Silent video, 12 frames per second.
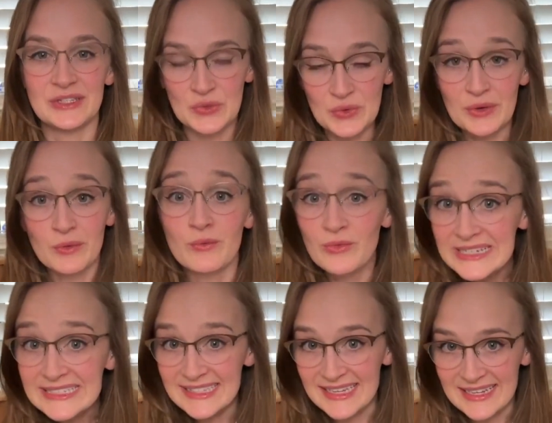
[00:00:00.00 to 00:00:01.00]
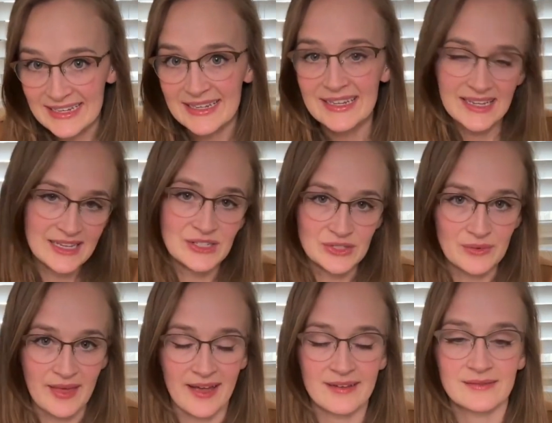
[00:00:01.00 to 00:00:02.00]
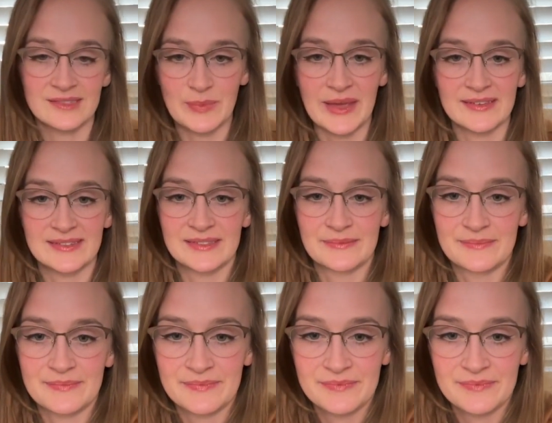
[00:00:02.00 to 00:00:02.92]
you can reason into that space.